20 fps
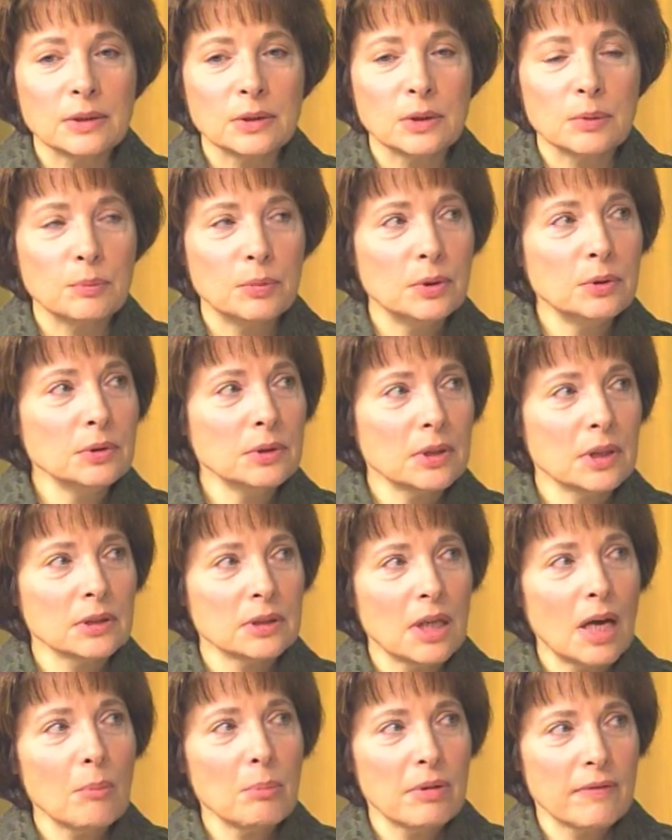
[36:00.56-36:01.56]
to boot, on
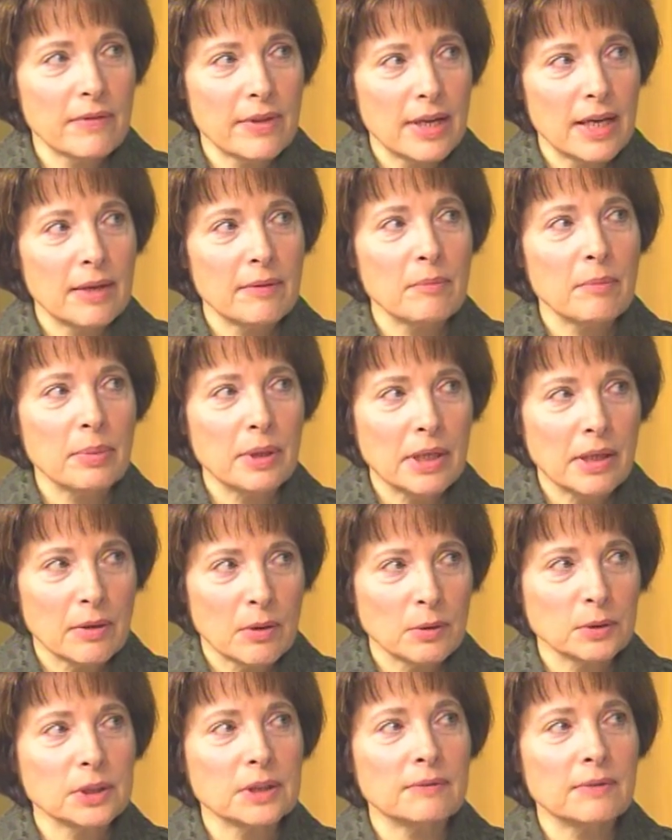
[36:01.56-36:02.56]
top of that,
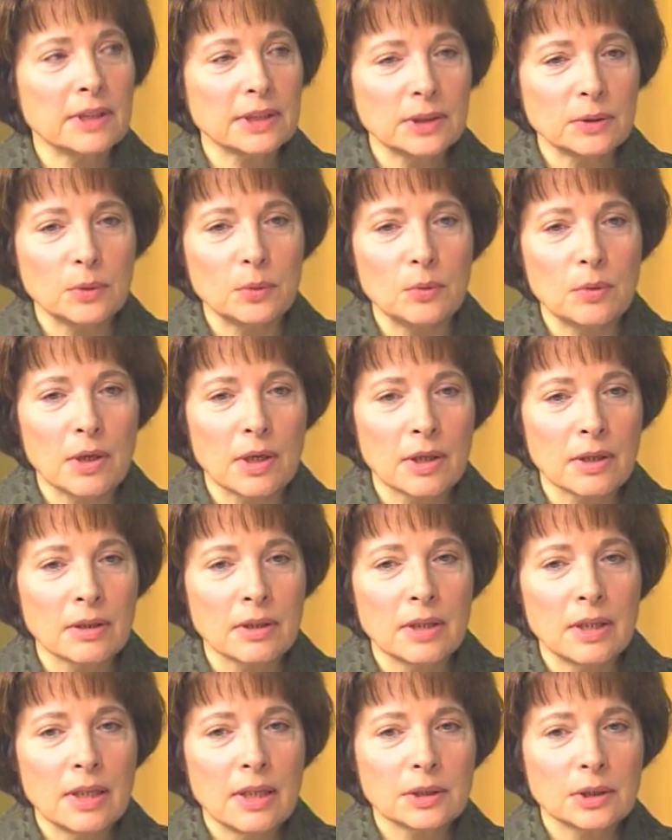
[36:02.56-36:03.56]
those of us who
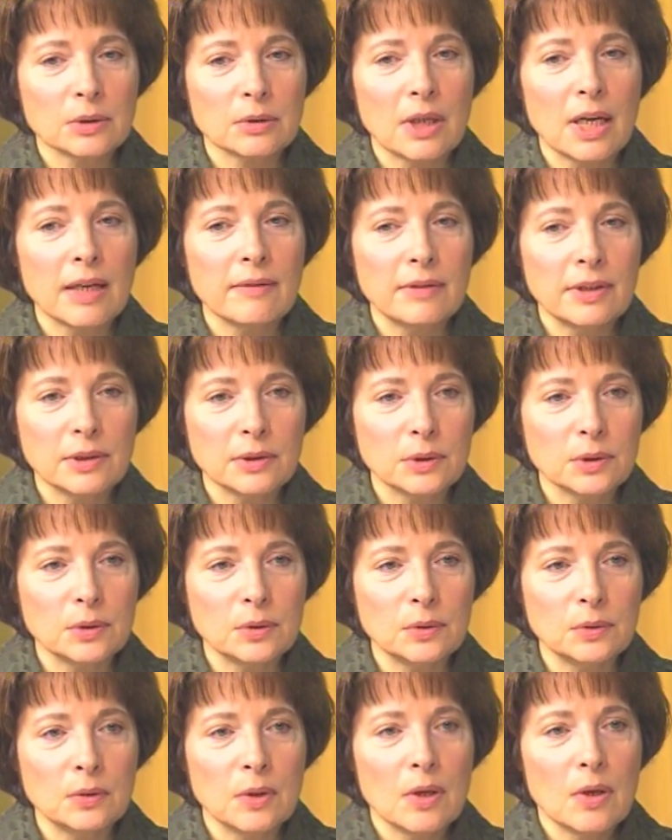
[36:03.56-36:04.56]
are striving
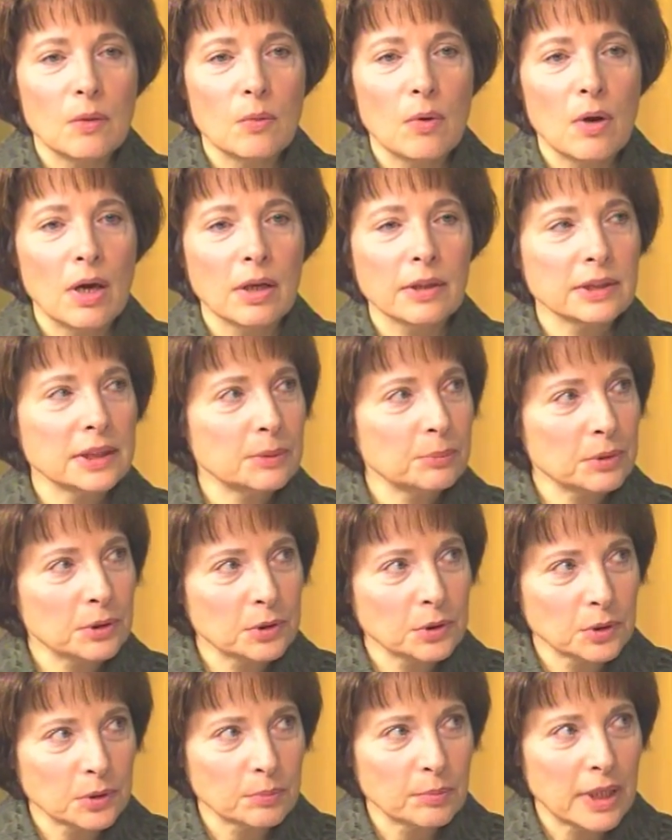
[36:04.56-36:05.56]
to walk a
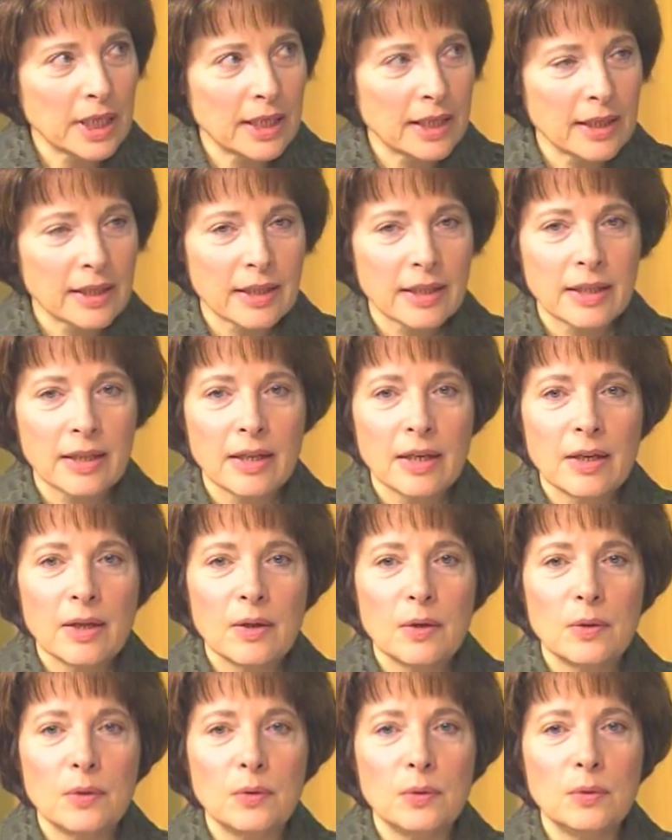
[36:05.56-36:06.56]
spiritual path,
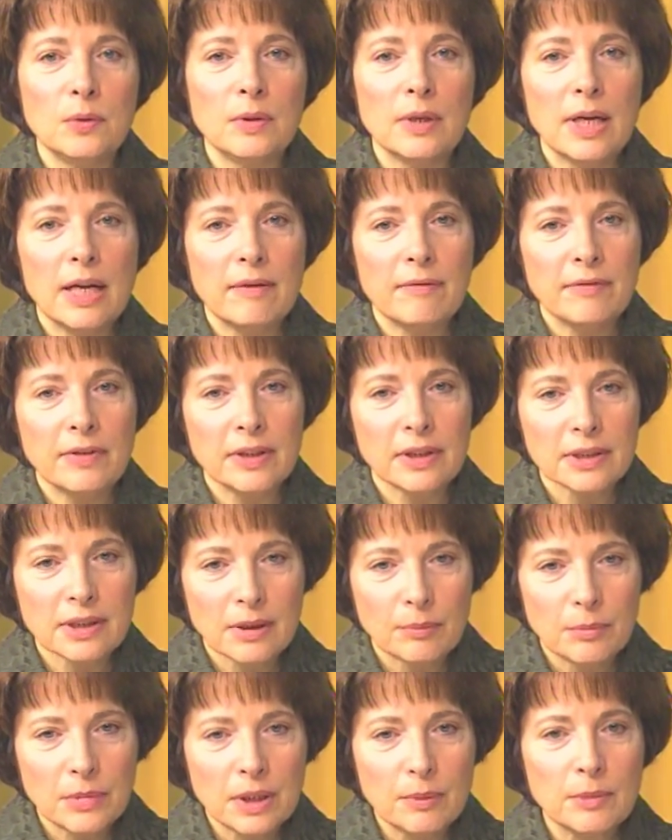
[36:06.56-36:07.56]
who feel
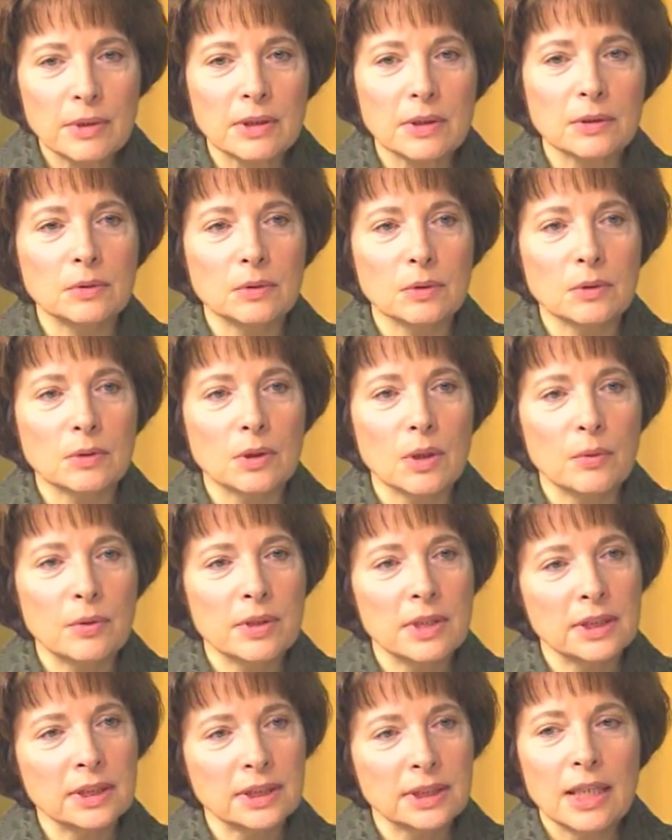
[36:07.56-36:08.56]
commitment to grow
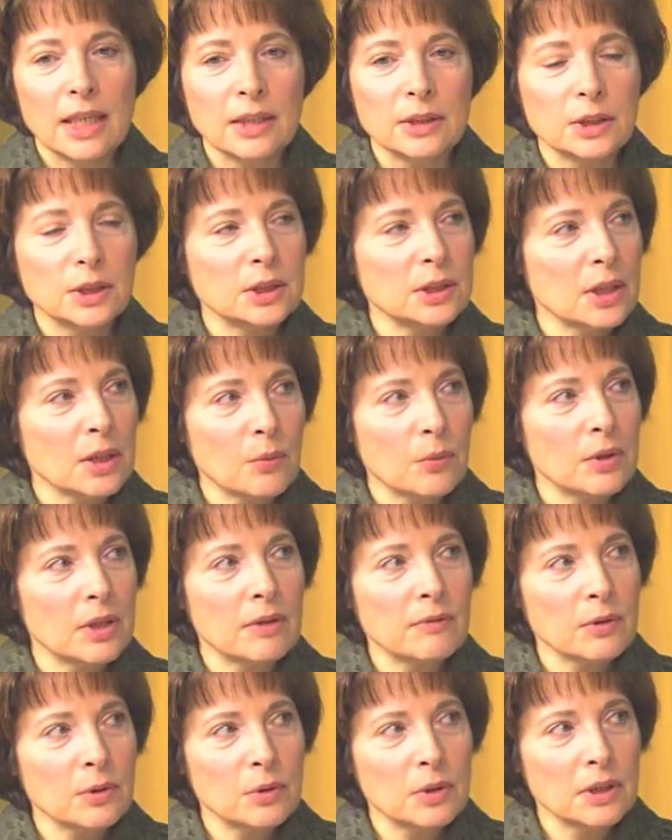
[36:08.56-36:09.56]
in this and share
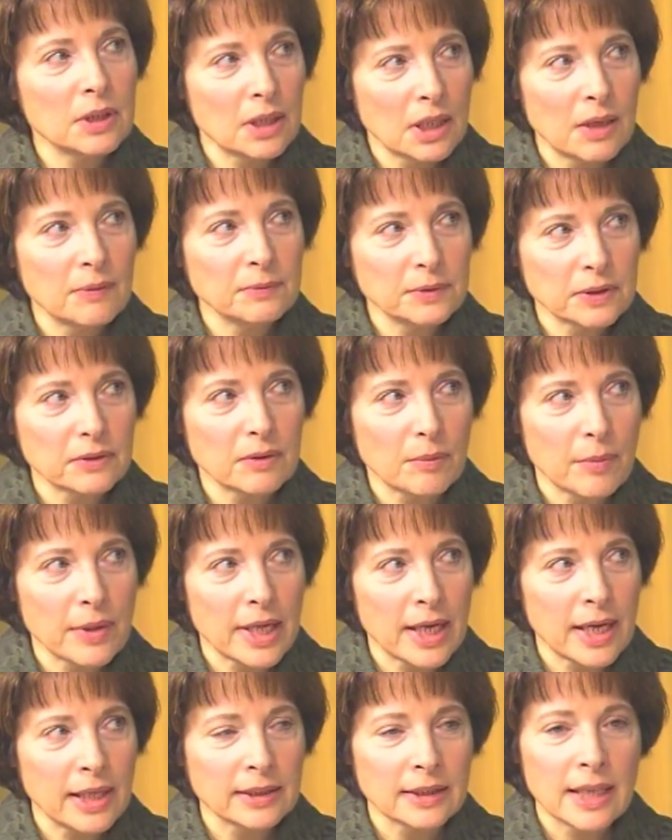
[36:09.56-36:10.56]
whatever good comes from
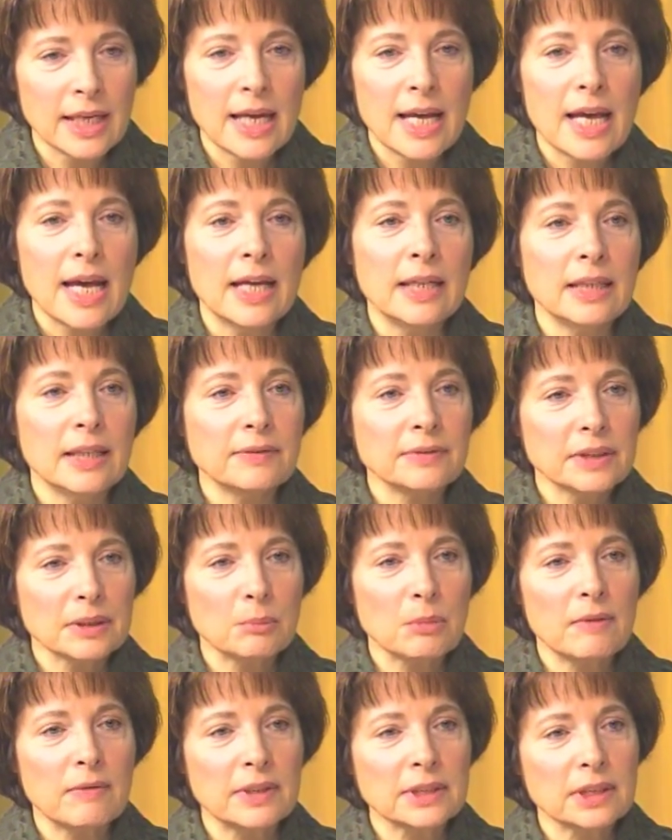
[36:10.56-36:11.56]
that, and if
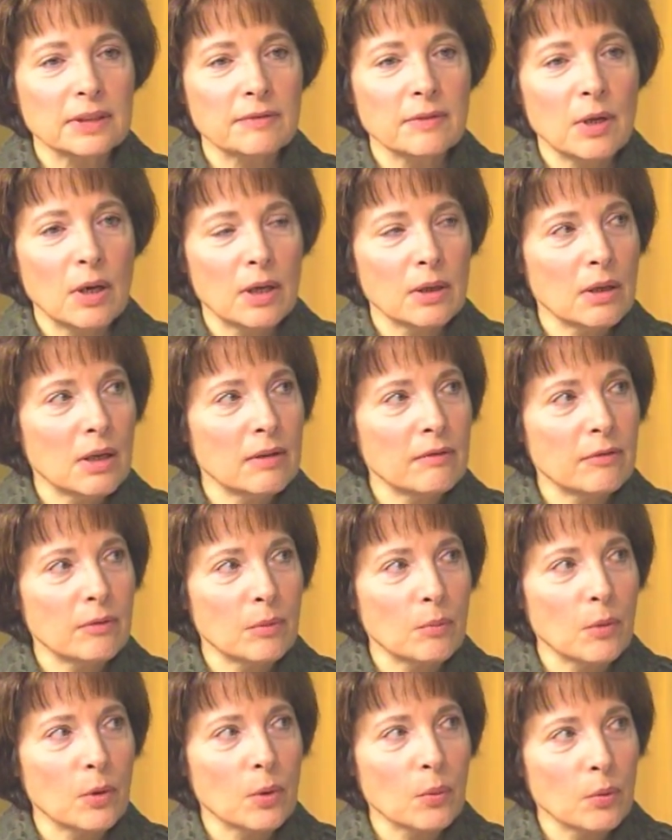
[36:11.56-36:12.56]
some of us have gone on
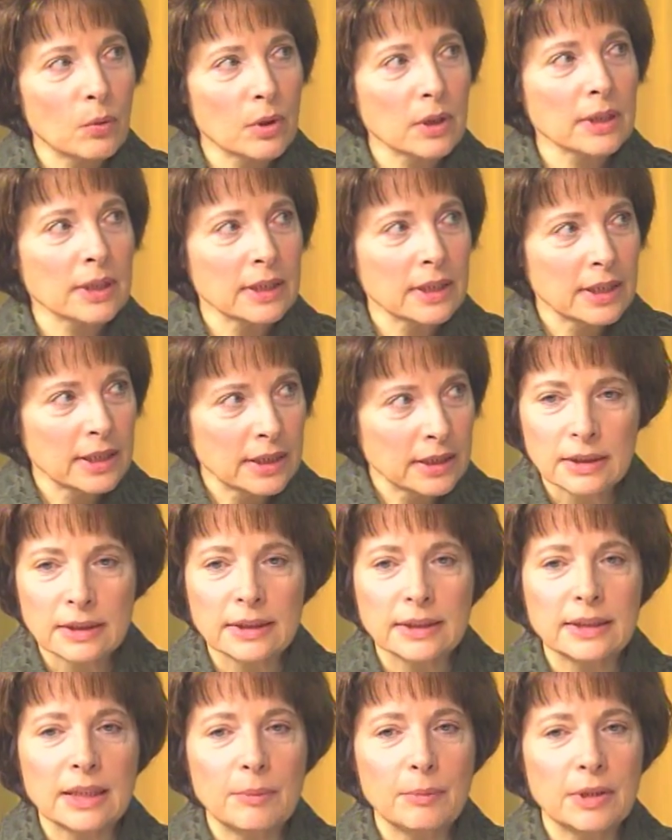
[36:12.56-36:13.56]
for more work in
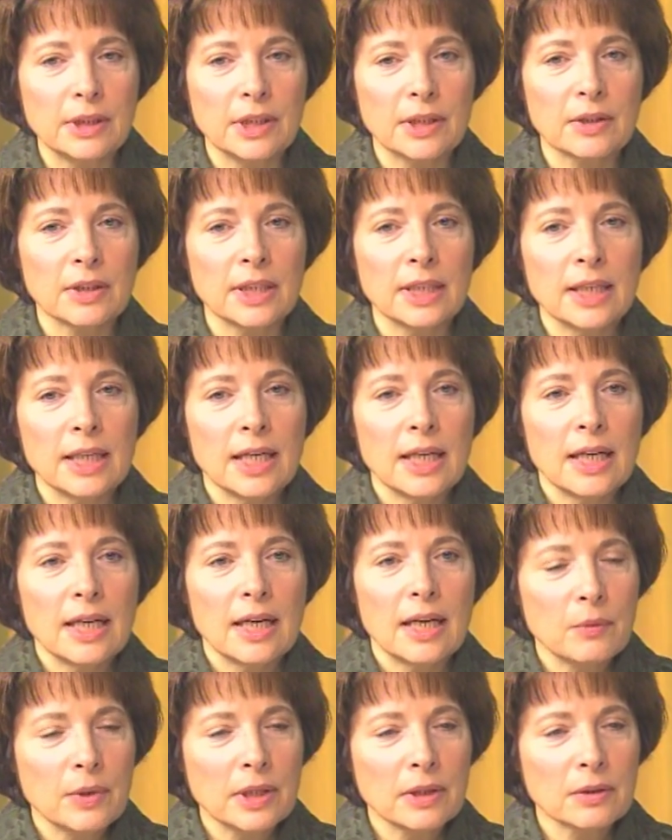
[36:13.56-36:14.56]
seminary,
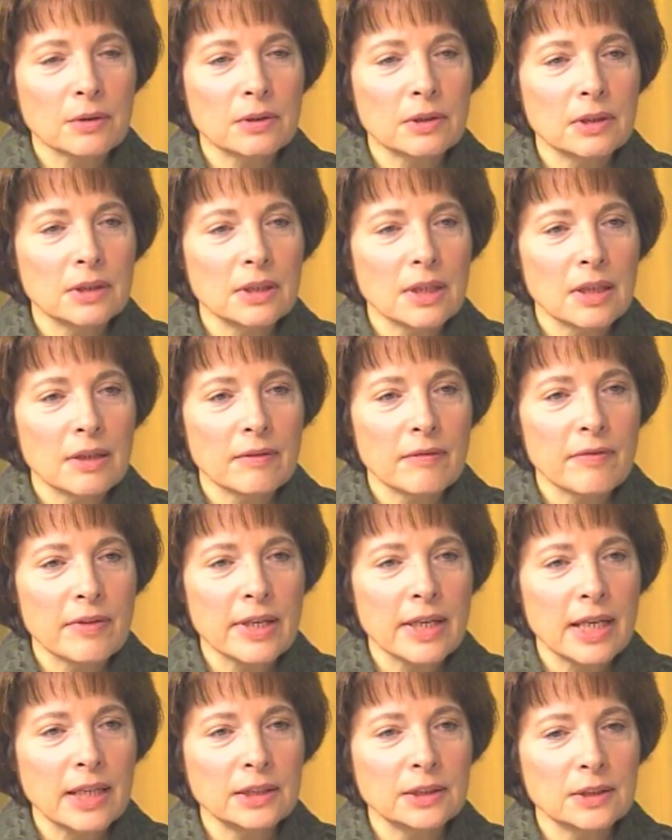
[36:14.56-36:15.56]
we learn of
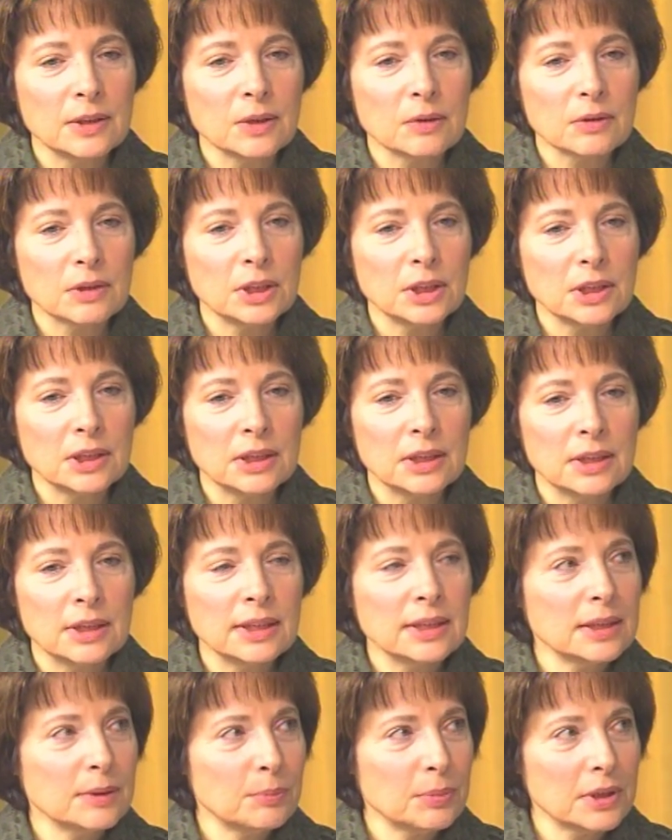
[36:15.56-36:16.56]
the ancient Christian
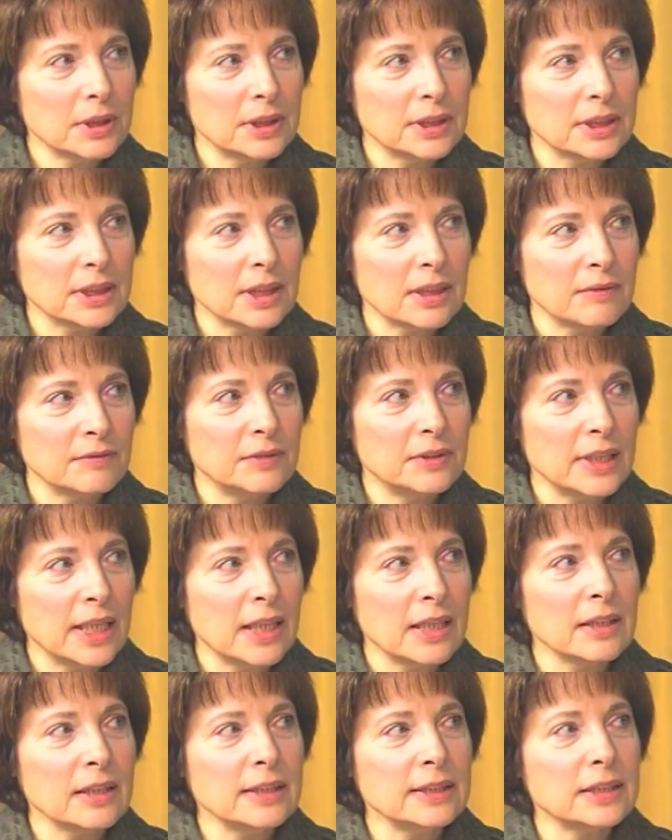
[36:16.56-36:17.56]
disciplines of
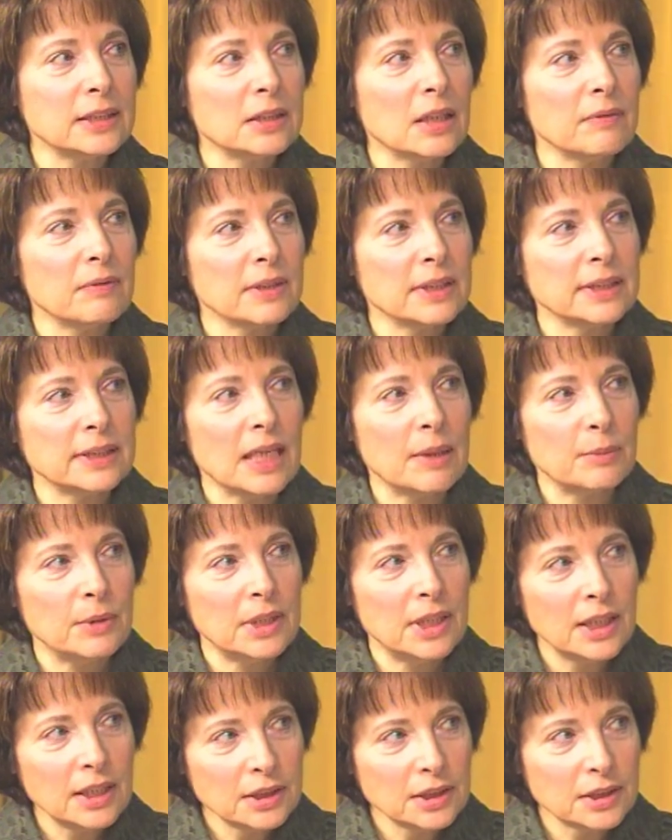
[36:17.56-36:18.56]
daily
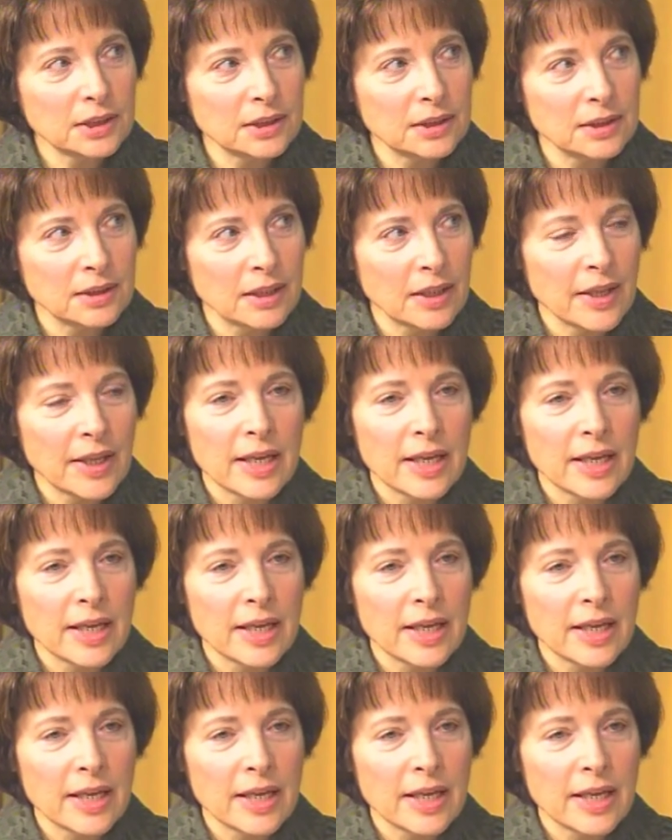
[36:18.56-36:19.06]
self-examination,